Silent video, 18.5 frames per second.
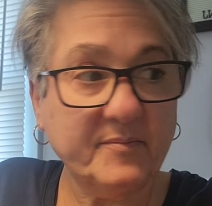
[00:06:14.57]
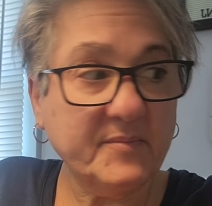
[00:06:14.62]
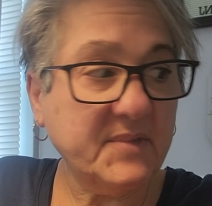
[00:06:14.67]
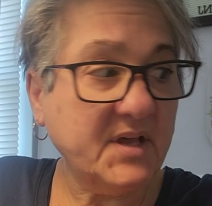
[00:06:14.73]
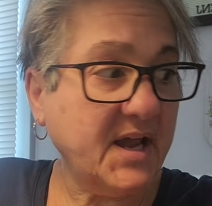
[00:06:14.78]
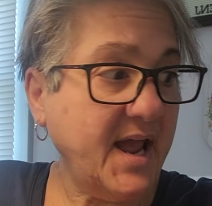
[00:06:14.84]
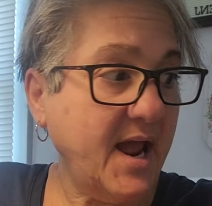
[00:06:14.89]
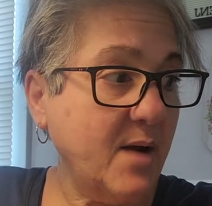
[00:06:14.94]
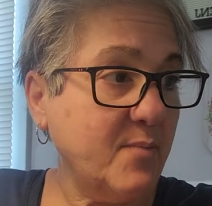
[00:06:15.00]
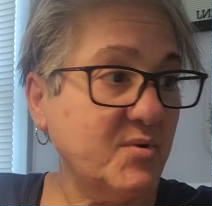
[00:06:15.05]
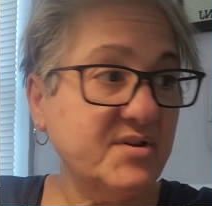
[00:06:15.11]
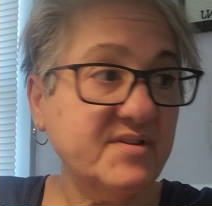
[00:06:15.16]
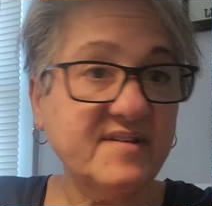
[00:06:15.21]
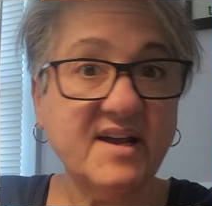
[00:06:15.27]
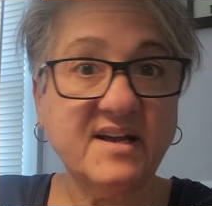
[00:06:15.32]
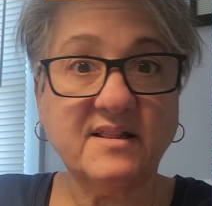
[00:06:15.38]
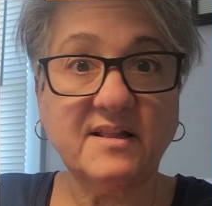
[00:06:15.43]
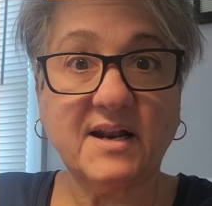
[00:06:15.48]
the camera
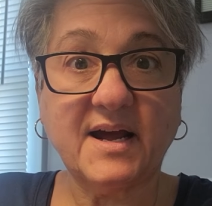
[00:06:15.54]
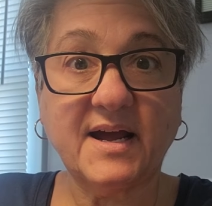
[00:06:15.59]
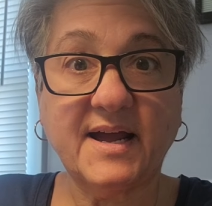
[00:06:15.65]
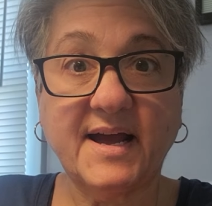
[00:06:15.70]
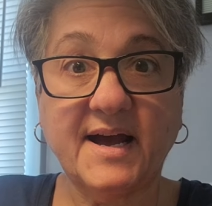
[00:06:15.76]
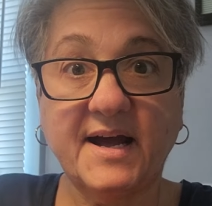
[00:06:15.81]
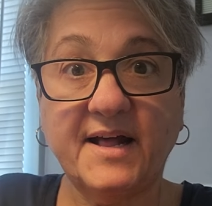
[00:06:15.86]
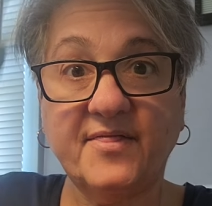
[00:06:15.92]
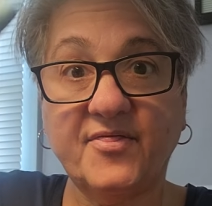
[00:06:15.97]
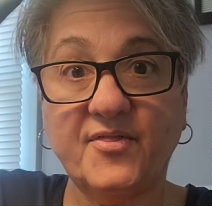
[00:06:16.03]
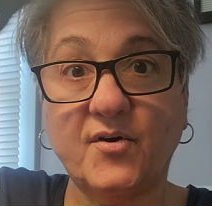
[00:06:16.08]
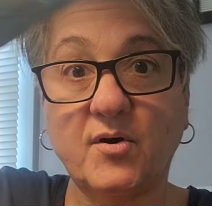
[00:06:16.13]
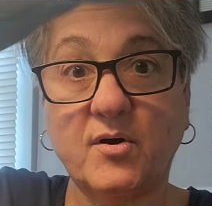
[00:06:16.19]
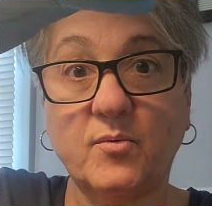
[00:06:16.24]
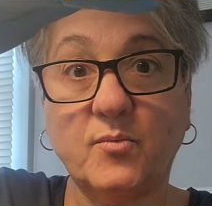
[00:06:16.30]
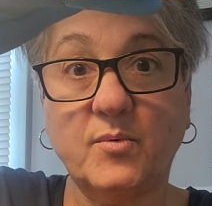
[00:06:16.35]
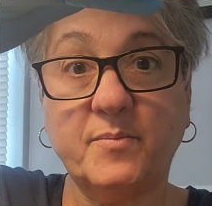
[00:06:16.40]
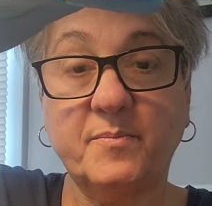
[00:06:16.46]
stand that I had
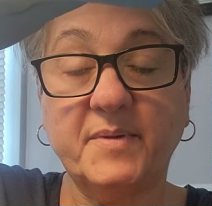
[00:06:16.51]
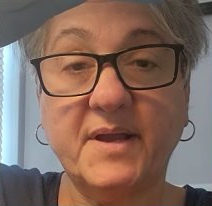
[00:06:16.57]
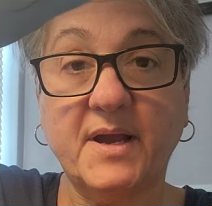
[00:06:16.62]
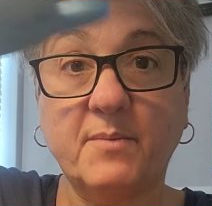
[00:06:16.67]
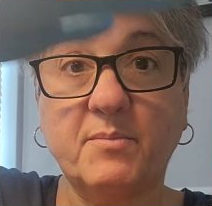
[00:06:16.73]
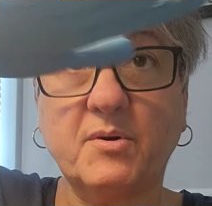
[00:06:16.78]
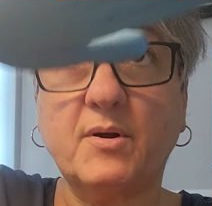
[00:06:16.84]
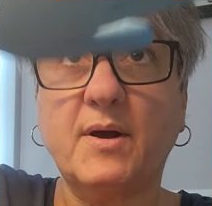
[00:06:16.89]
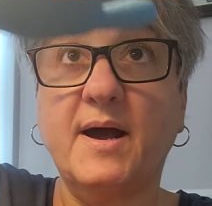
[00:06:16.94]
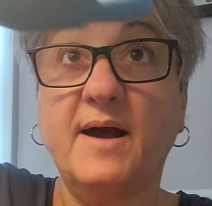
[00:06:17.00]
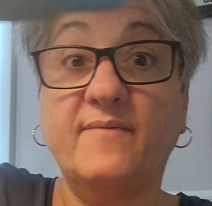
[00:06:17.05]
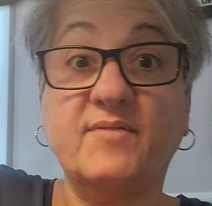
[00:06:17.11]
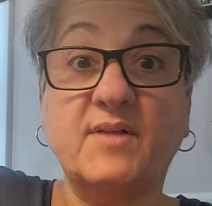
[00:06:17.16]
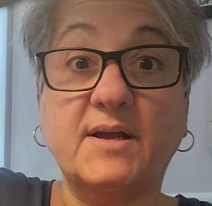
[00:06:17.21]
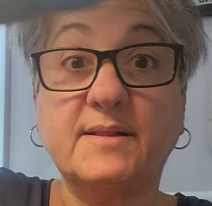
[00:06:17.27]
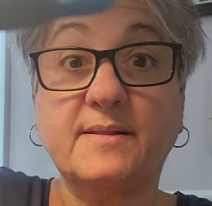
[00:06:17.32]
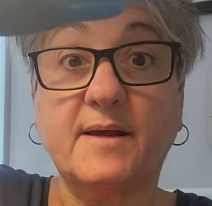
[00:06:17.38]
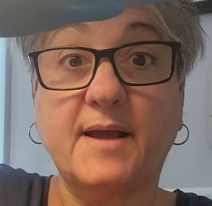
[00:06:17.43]
thought would be able to have
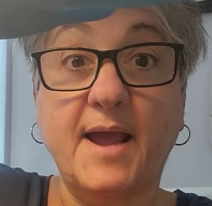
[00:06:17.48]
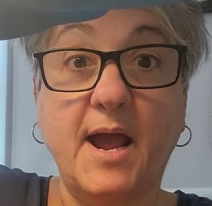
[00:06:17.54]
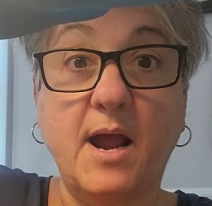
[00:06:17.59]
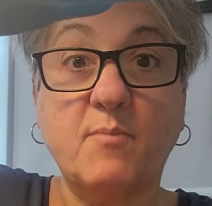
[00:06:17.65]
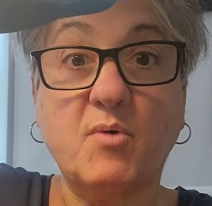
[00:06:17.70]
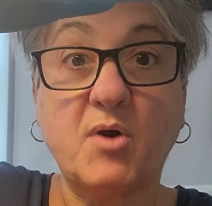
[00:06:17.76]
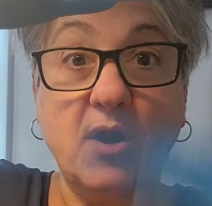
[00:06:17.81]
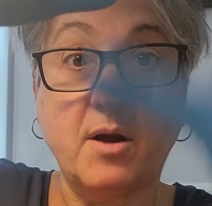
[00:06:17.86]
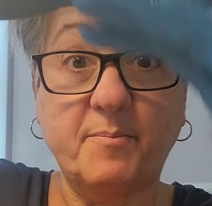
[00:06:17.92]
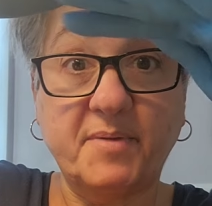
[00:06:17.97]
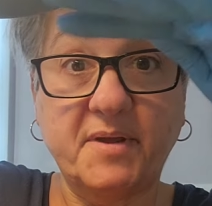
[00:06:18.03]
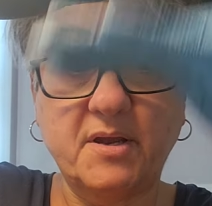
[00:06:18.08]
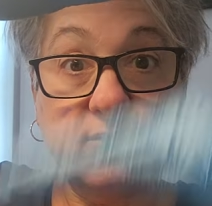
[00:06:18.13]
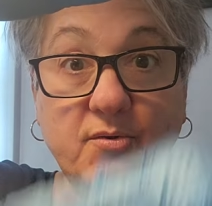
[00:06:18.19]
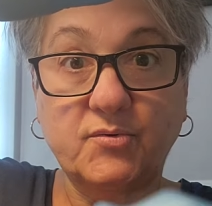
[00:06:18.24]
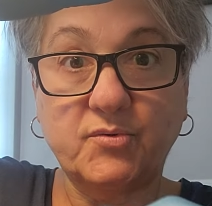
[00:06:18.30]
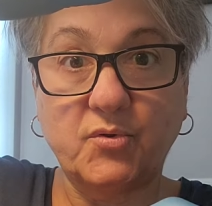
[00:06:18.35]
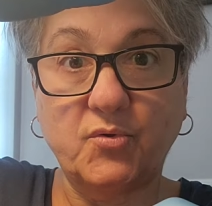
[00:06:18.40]
like the camera up
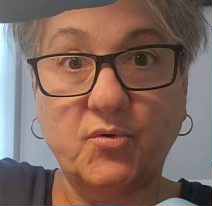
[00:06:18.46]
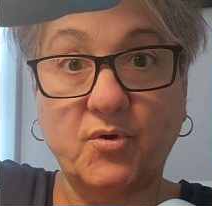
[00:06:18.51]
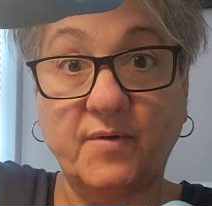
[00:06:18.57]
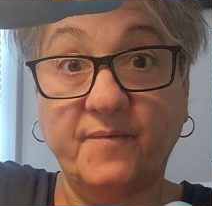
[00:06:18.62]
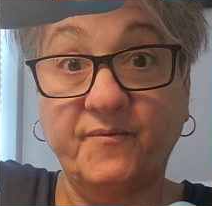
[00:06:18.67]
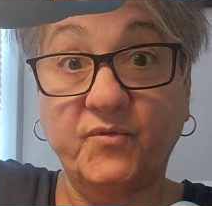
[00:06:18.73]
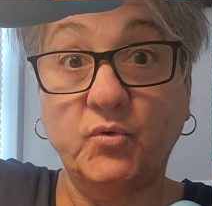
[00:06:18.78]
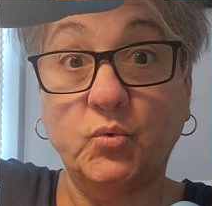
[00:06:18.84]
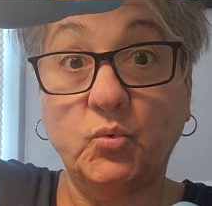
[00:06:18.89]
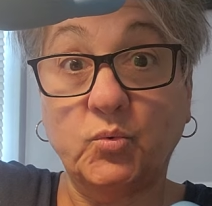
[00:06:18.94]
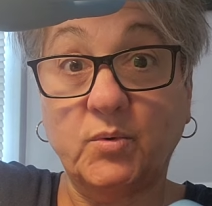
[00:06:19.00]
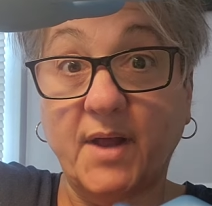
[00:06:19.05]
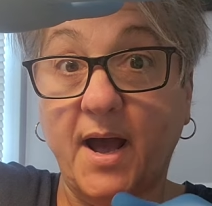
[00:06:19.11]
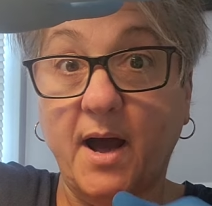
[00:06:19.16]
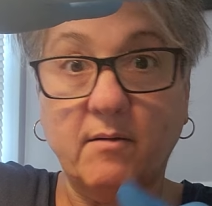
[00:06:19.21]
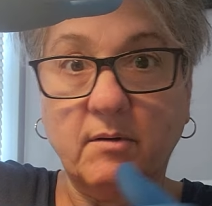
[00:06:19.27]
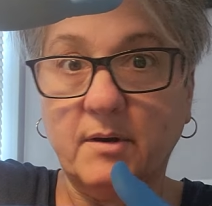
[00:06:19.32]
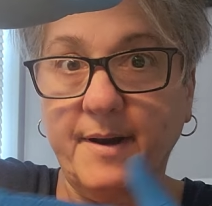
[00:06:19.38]
here so you can view
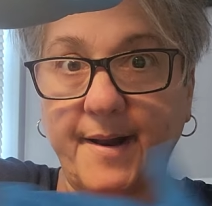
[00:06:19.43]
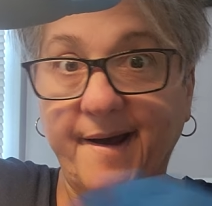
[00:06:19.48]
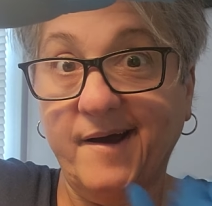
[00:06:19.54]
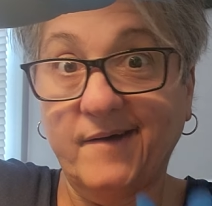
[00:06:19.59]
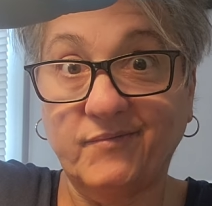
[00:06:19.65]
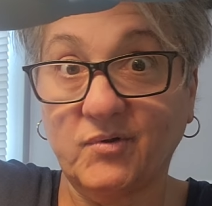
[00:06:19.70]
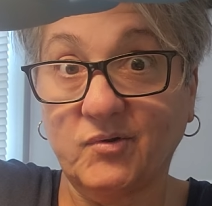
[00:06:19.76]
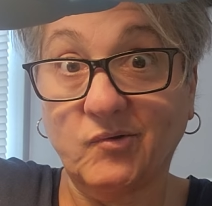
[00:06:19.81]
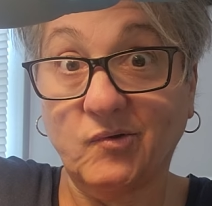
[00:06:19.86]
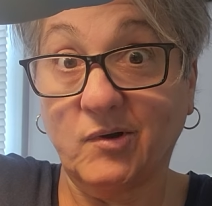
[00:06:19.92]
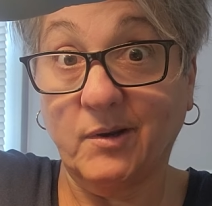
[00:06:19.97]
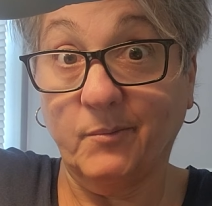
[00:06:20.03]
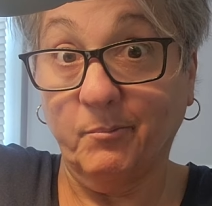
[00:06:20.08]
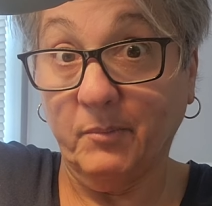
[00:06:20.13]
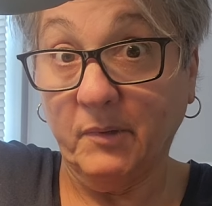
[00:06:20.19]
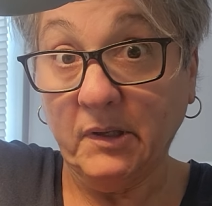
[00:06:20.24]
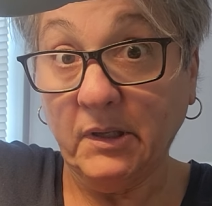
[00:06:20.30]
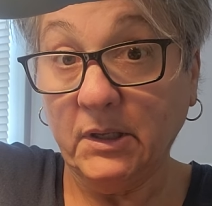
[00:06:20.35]
down and not have to look at
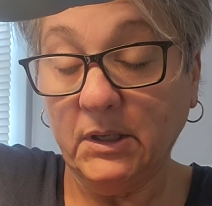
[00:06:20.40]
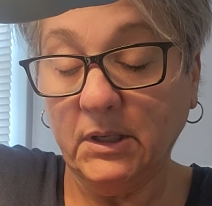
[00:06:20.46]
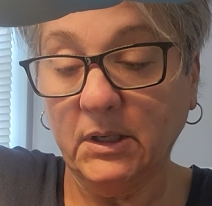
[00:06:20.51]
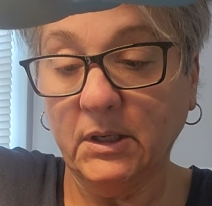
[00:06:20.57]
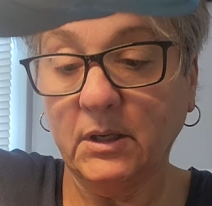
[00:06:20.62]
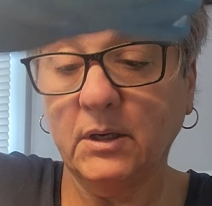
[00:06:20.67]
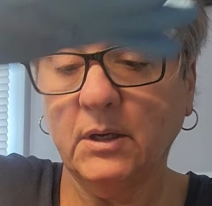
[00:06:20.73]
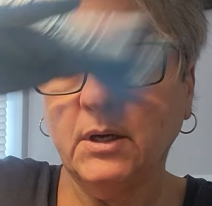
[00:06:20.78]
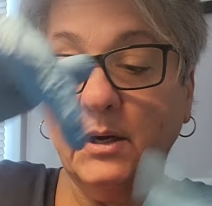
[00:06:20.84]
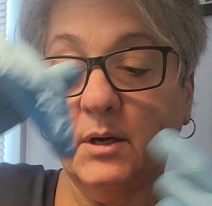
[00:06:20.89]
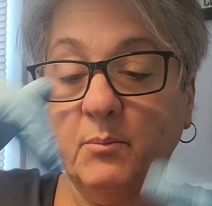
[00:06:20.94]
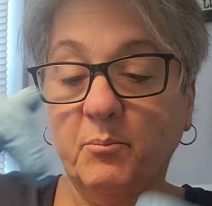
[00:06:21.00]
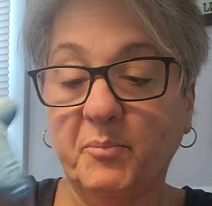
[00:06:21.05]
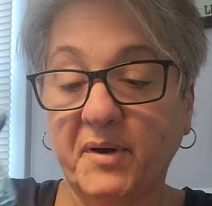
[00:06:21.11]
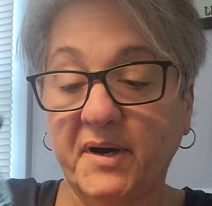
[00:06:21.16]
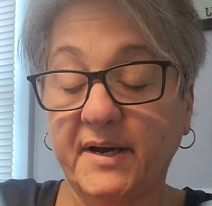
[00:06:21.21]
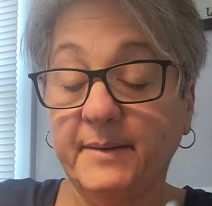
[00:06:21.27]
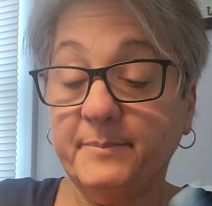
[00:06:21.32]
me,
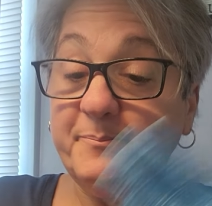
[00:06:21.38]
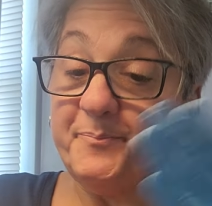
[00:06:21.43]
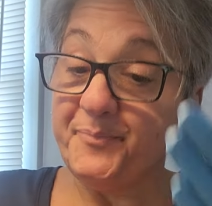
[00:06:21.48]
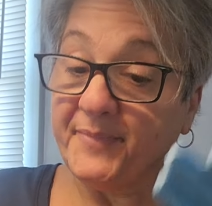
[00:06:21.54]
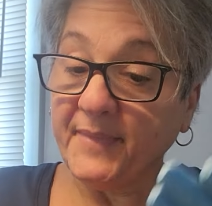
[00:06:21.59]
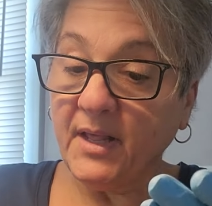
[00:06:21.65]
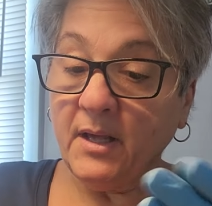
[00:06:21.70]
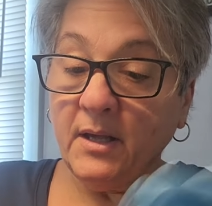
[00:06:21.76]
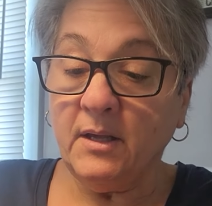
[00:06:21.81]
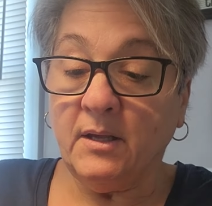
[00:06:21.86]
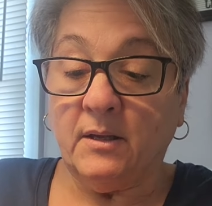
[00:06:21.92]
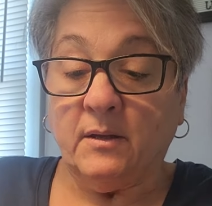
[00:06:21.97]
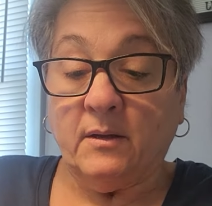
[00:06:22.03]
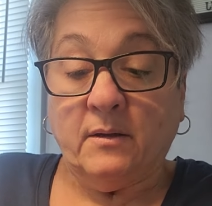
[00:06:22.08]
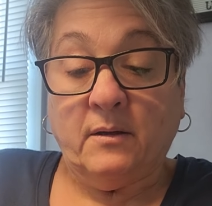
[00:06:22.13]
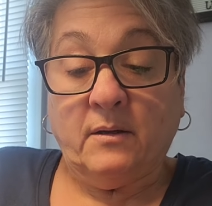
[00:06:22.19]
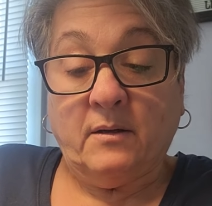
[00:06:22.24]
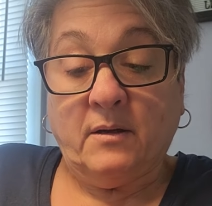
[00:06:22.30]
but
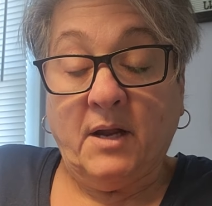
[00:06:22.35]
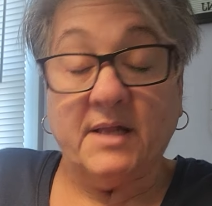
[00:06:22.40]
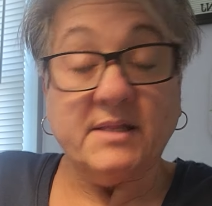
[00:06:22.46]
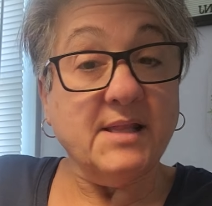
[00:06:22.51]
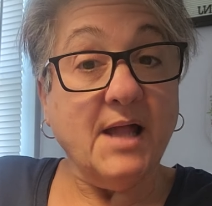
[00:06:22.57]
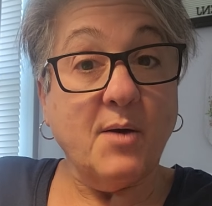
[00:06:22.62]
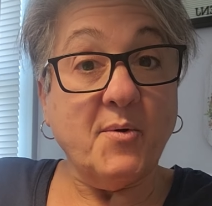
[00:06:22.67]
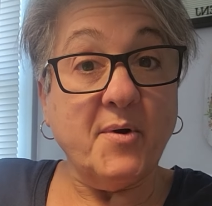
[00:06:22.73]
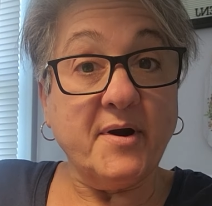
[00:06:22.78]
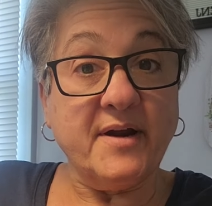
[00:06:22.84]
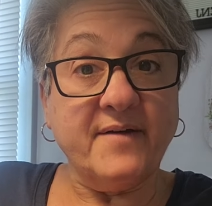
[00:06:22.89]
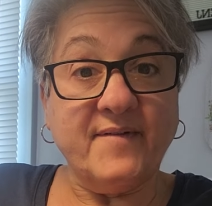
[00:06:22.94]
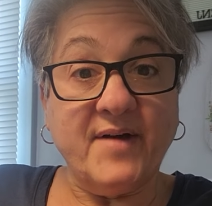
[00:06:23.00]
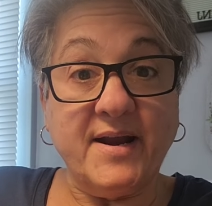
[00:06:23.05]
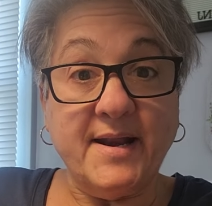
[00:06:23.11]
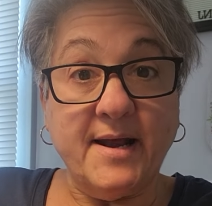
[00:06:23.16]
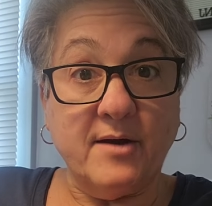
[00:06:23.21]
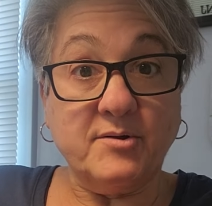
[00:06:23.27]
it's not working
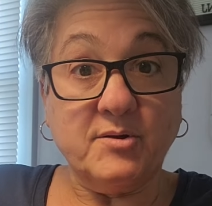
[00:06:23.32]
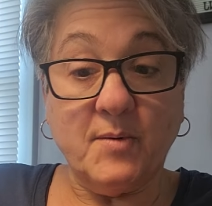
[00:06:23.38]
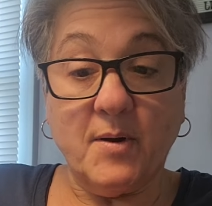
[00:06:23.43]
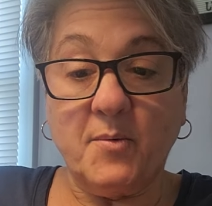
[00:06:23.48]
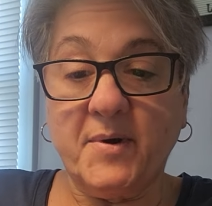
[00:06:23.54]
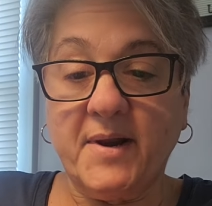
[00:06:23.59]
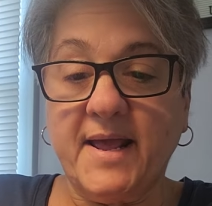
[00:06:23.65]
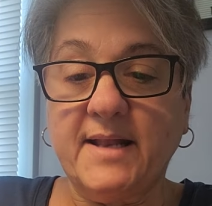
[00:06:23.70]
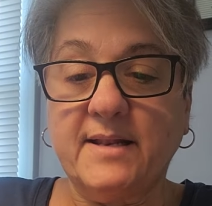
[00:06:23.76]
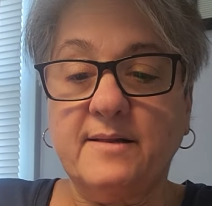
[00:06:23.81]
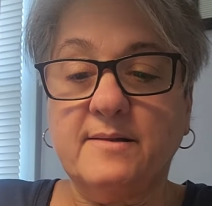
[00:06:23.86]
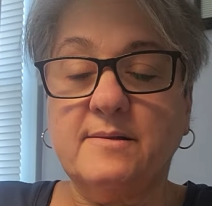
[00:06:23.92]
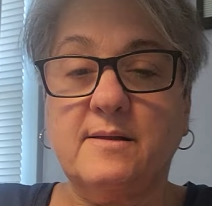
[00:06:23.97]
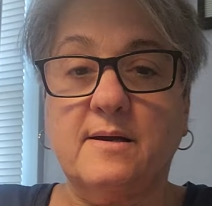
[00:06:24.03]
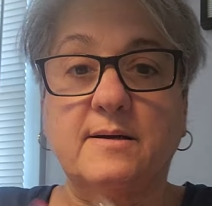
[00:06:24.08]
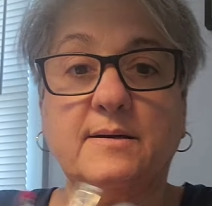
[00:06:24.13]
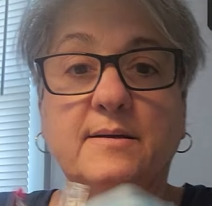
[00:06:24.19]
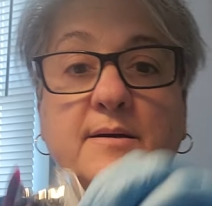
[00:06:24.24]
right now, so I want to get this
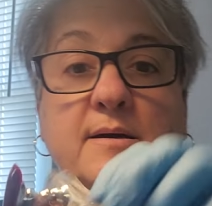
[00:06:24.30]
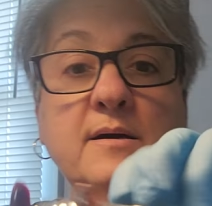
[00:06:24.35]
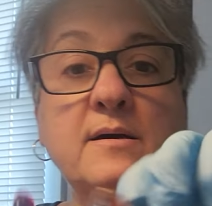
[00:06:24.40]
done.